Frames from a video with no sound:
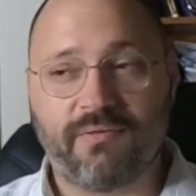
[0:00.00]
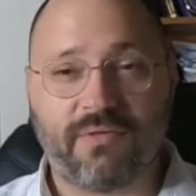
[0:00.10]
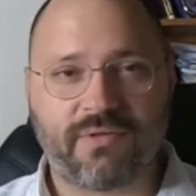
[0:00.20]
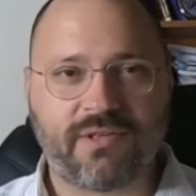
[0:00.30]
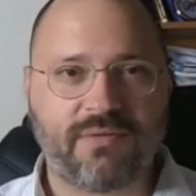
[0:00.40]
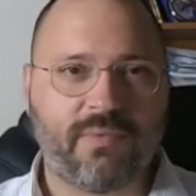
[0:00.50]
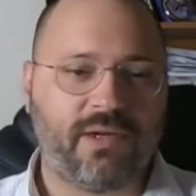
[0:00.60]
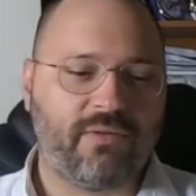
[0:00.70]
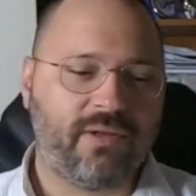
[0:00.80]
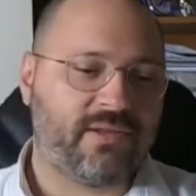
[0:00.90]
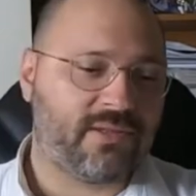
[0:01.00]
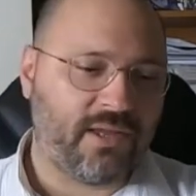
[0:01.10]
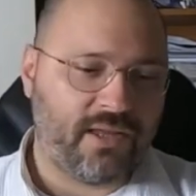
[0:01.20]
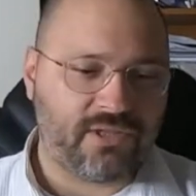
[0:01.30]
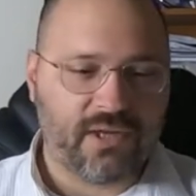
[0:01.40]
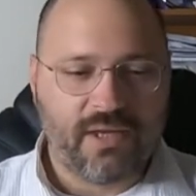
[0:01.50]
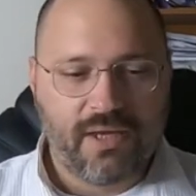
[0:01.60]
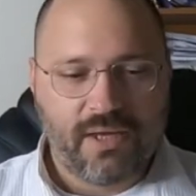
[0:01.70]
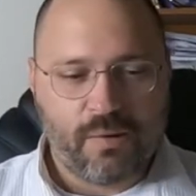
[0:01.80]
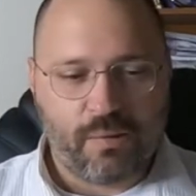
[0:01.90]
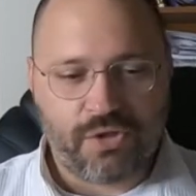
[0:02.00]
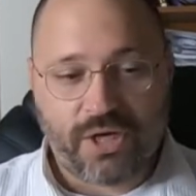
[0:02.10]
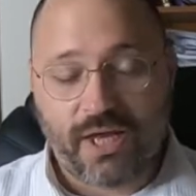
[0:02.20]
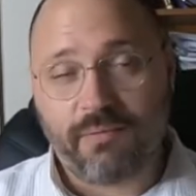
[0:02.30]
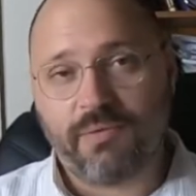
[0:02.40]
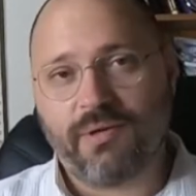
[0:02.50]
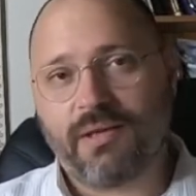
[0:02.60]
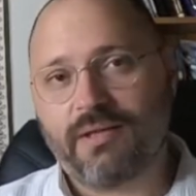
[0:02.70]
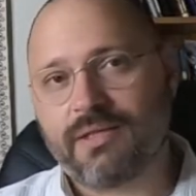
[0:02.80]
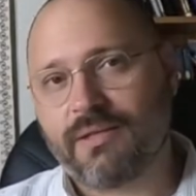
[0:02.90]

Forces by United States, which help United